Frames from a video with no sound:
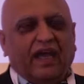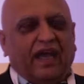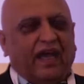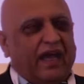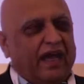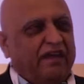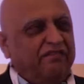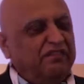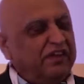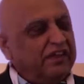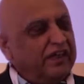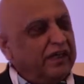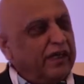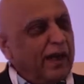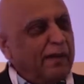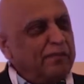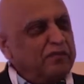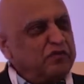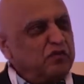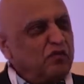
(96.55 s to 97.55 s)
And when it
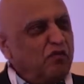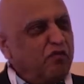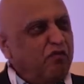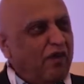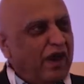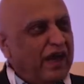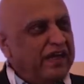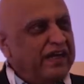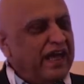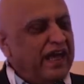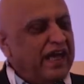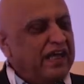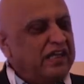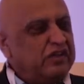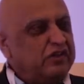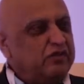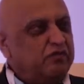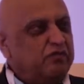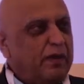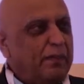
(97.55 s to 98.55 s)
comes to
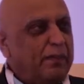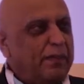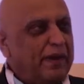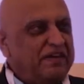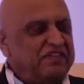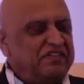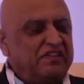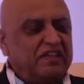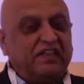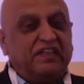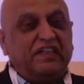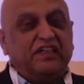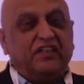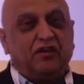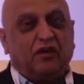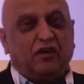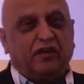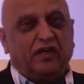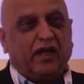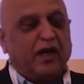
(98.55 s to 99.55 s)
finance, we are basically
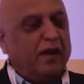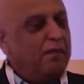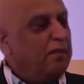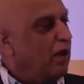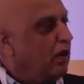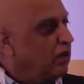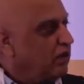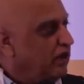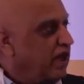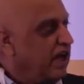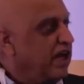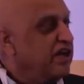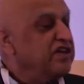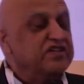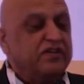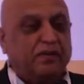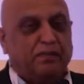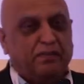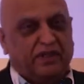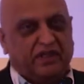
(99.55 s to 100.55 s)
talking about
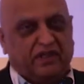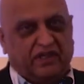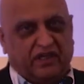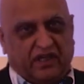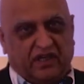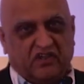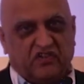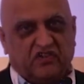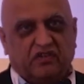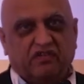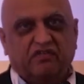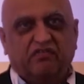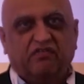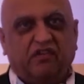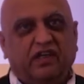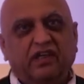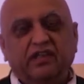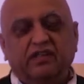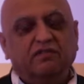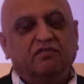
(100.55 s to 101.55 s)
intermediation,
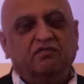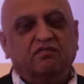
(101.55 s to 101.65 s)
right?